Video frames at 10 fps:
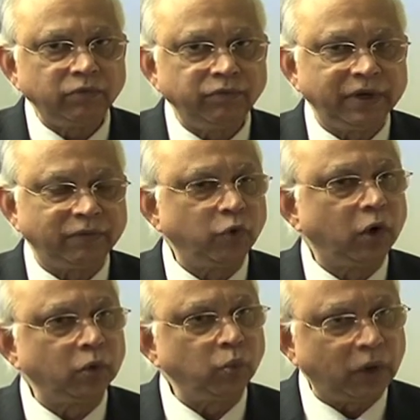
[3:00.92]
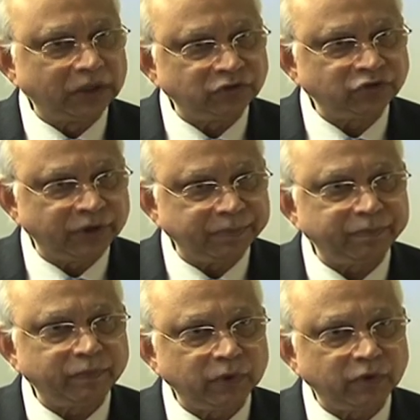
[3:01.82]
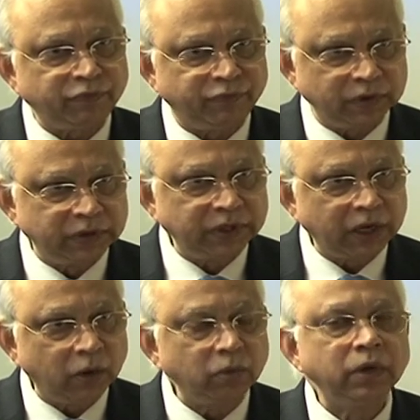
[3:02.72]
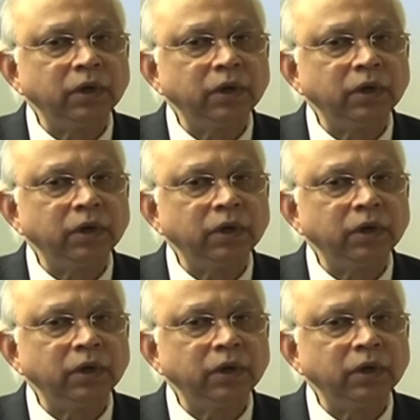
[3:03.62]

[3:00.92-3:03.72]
We have gone one step further now.